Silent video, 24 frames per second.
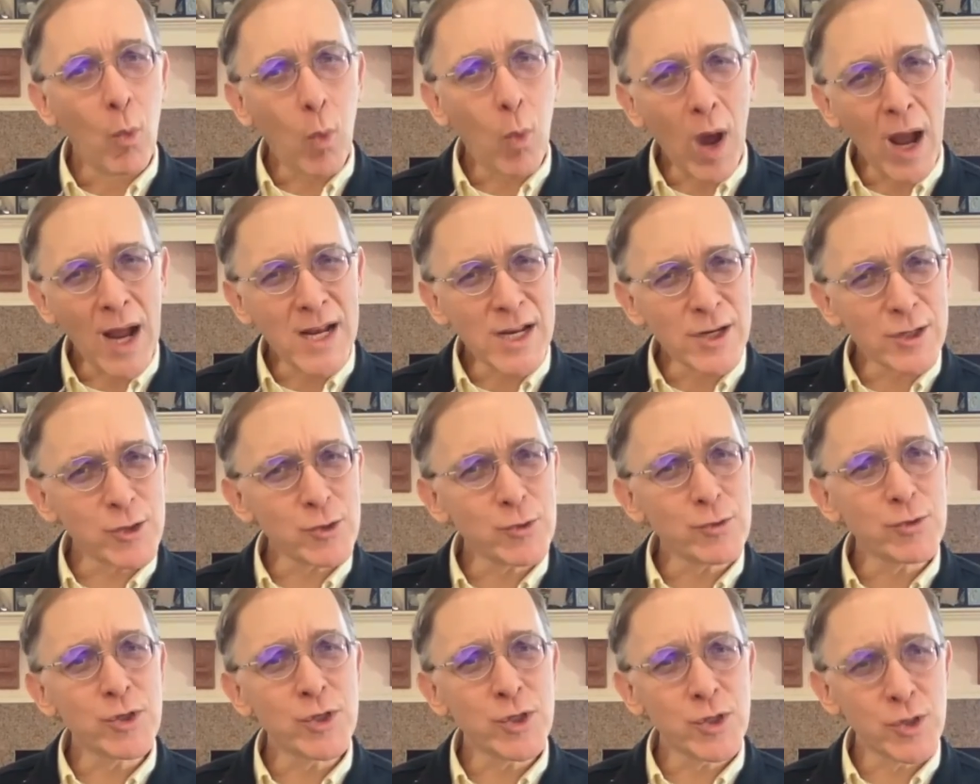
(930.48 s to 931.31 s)
Why did you
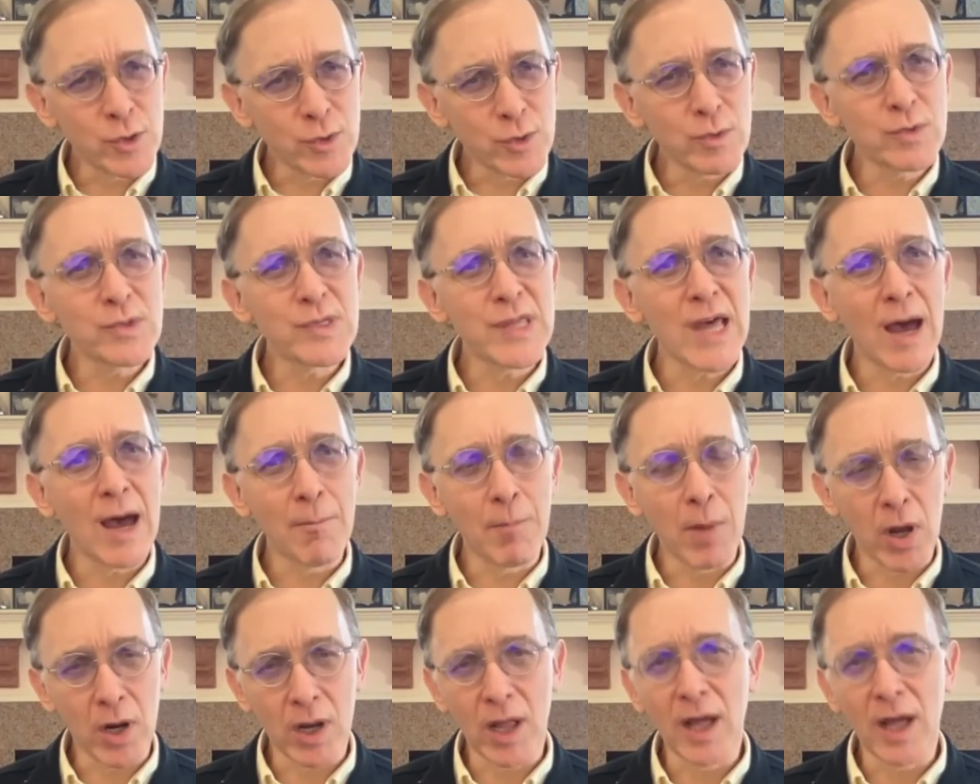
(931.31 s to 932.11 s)
choose that model?